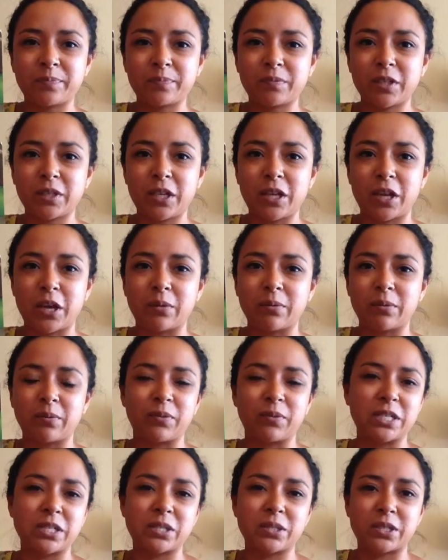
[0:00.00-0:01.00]
the
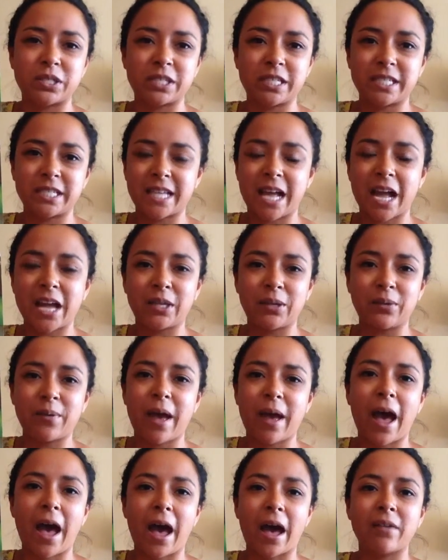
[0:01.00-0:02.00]
resources that you
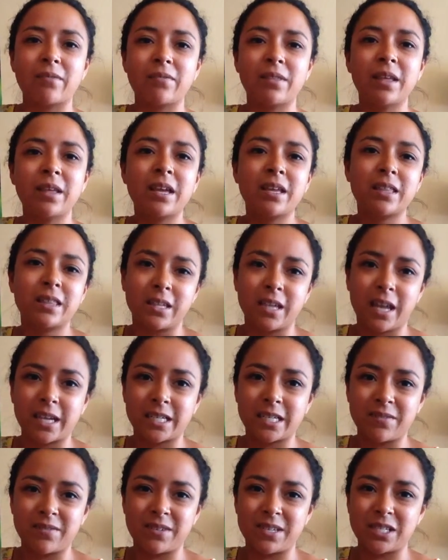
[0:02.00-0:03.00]
have. The
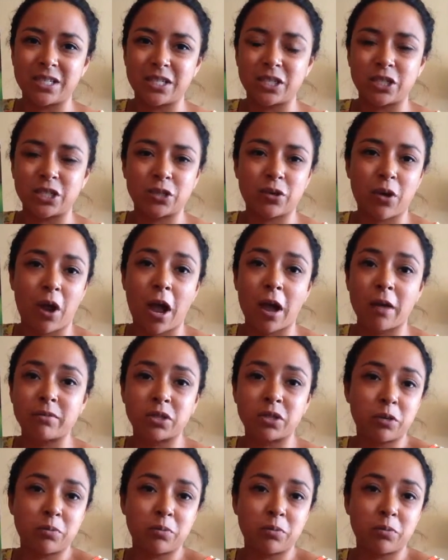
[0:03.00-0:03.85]
activities described are